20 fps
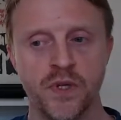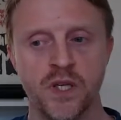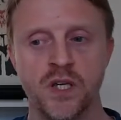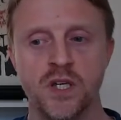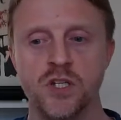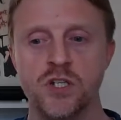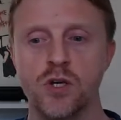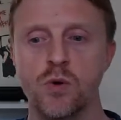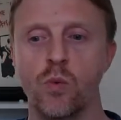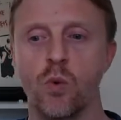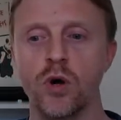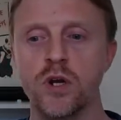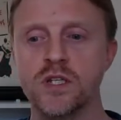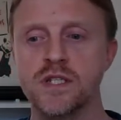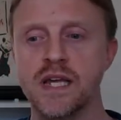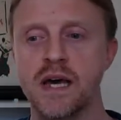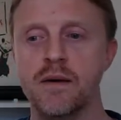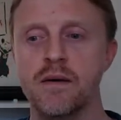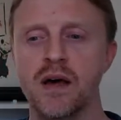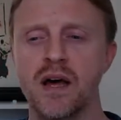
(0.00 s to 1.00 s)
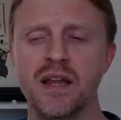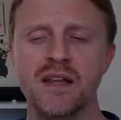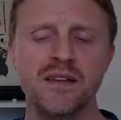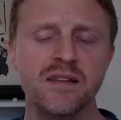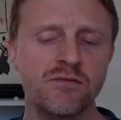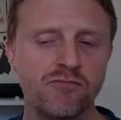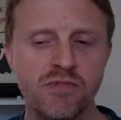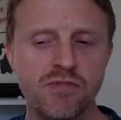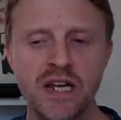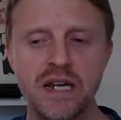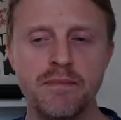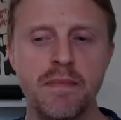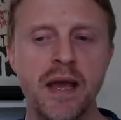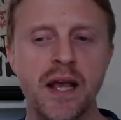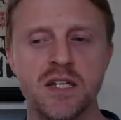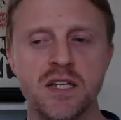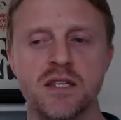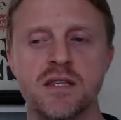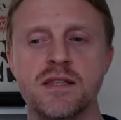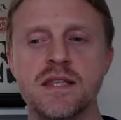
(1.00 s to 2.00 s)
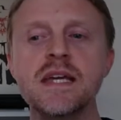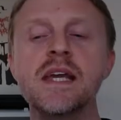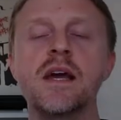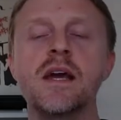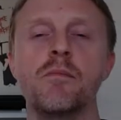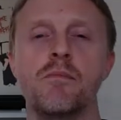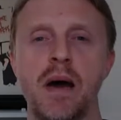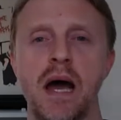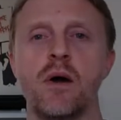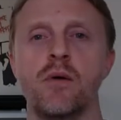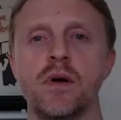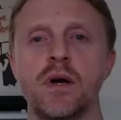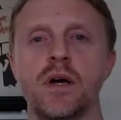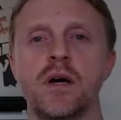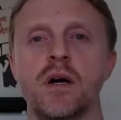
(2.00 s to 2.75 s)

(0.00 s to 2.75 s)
So what does that really make us think about